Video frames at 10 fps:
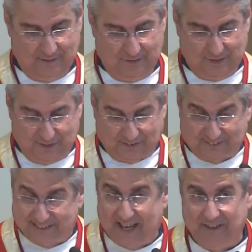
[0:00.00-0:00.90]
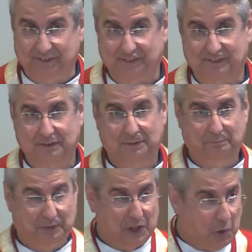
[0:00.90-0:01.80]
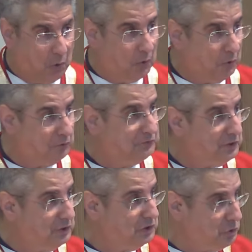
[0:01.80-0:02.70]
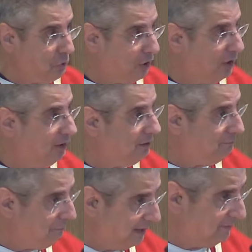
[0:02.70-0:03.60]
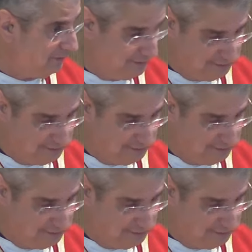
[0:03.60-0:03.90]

Jesus says, "Behold your mother."